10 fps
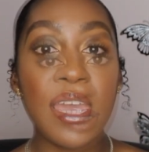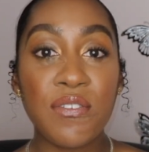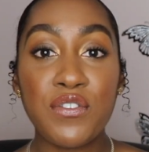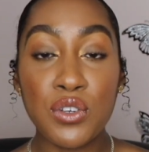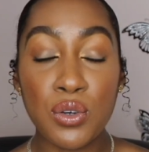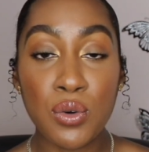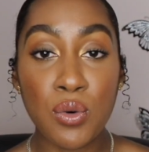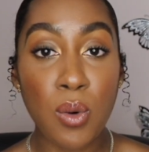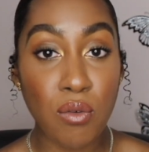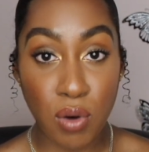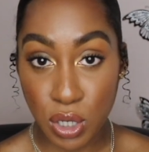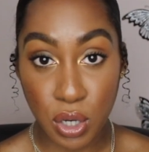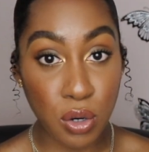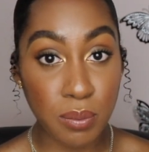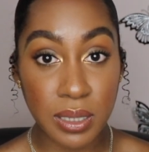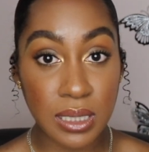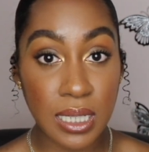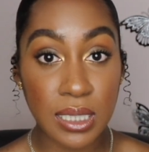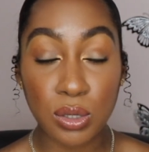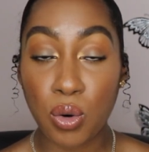If you run your own
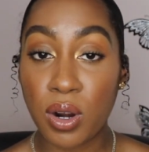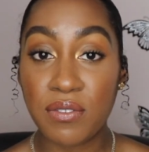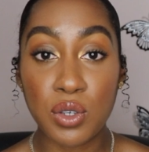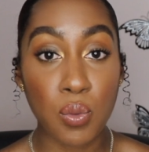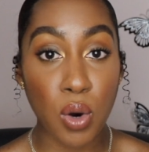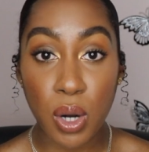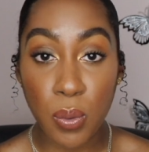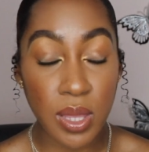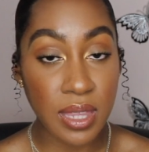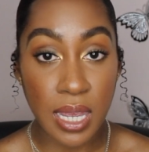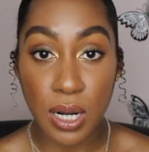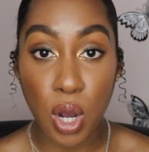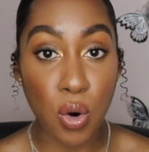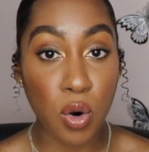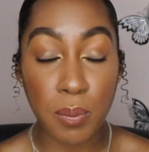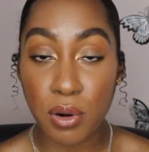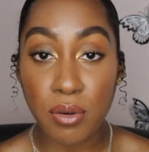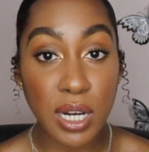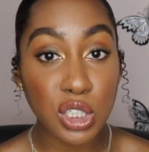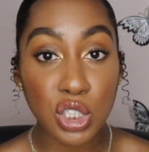business, or if you work within a
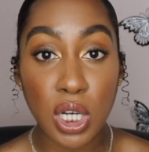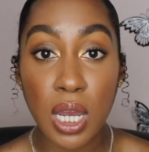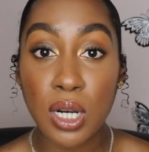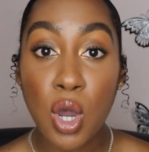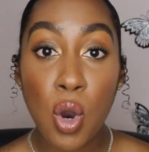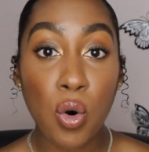corporation,